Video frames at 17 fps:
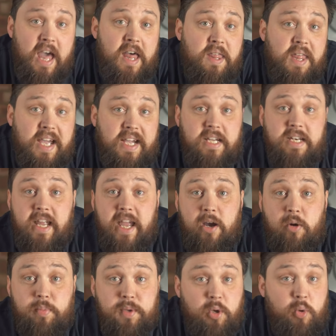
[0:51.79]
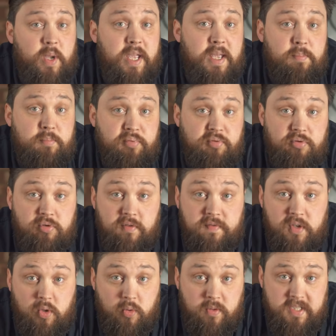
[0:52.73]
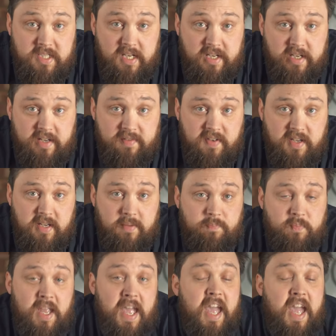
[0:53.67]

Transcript: that can help you improve your diving.